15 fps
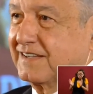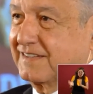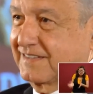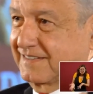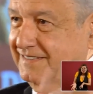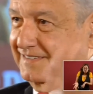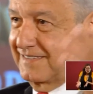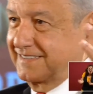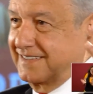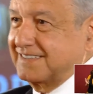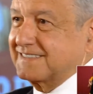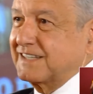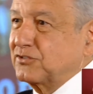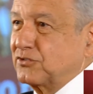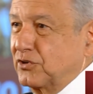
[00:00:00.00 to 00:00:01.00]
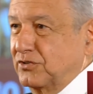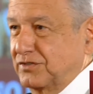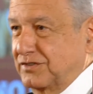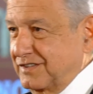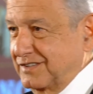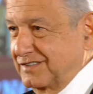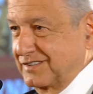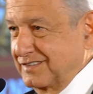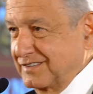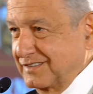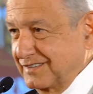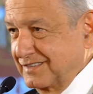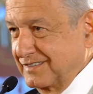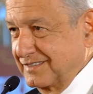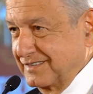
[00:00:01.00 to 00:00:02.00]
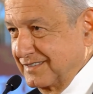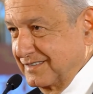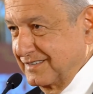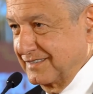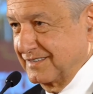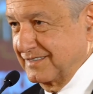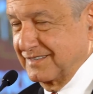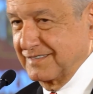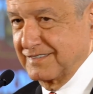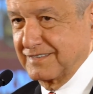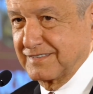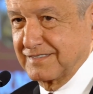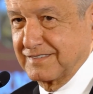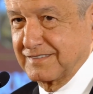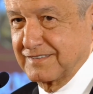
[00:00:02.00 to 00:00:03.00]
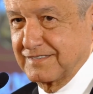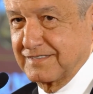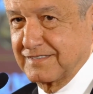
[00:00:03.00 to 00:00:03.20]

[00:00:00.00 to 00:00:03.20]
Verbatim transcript: The railway has already been there since then.